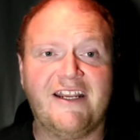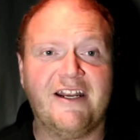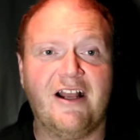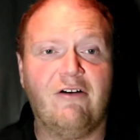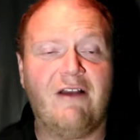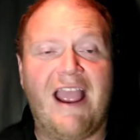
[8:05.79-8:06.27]

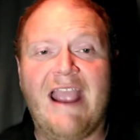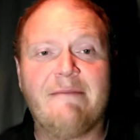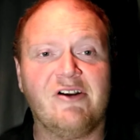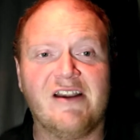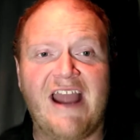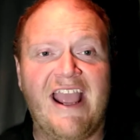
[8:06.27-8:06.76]
you know,
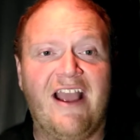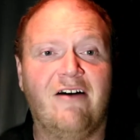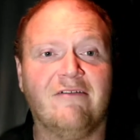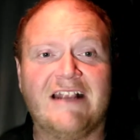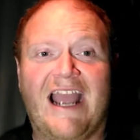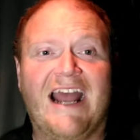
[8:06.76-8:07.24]
hammer
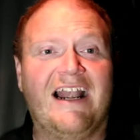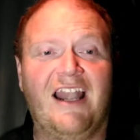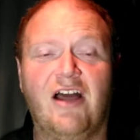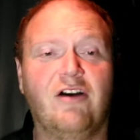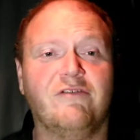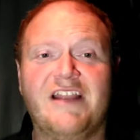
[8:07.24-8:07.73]
down, got a
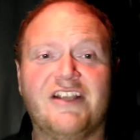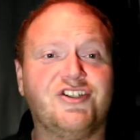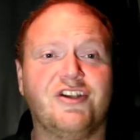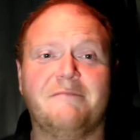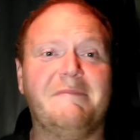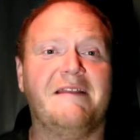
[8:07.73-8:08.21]
load that
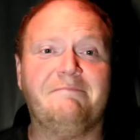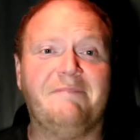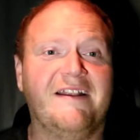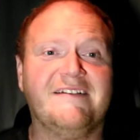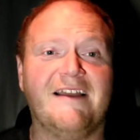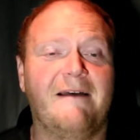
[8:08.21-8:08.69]
should have been
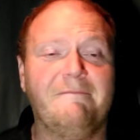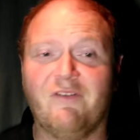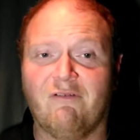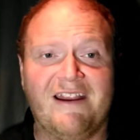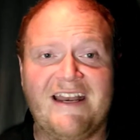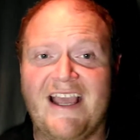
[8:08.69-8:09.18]
picked up
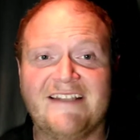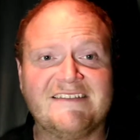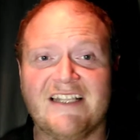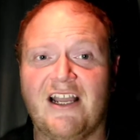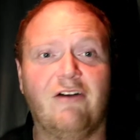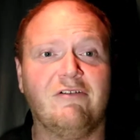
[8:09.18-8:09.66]
three days
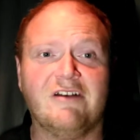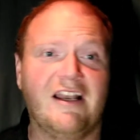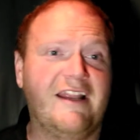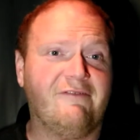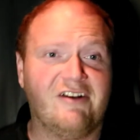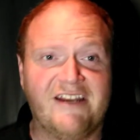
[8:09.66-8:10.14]
ago and
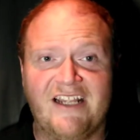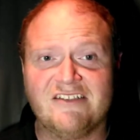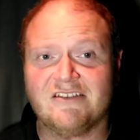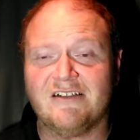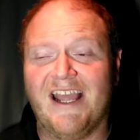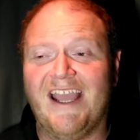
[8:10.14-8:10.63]
delivered
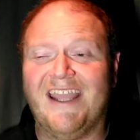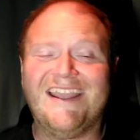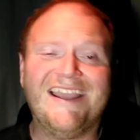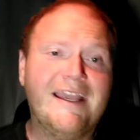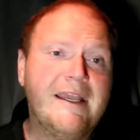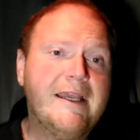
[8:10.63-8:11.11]
yesterday,